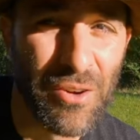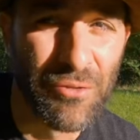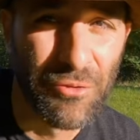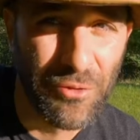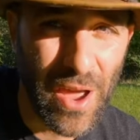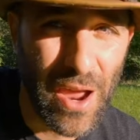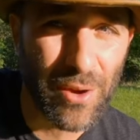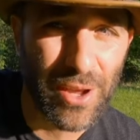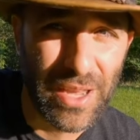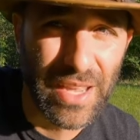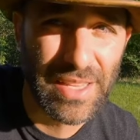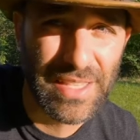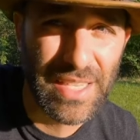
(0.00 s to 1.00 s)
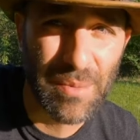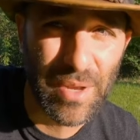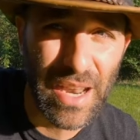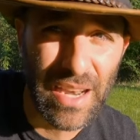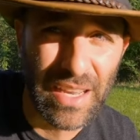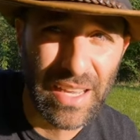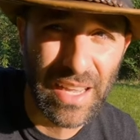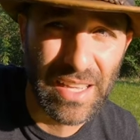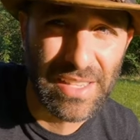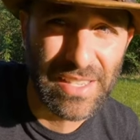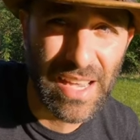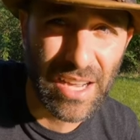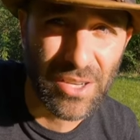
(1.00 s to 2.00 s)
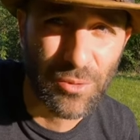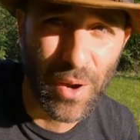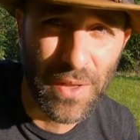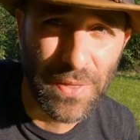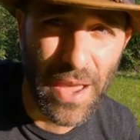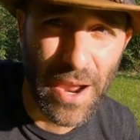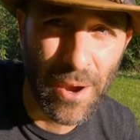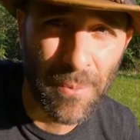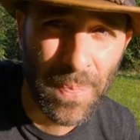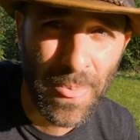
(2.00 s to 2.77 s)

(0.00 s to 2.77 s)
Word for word: very intimidating insect right there.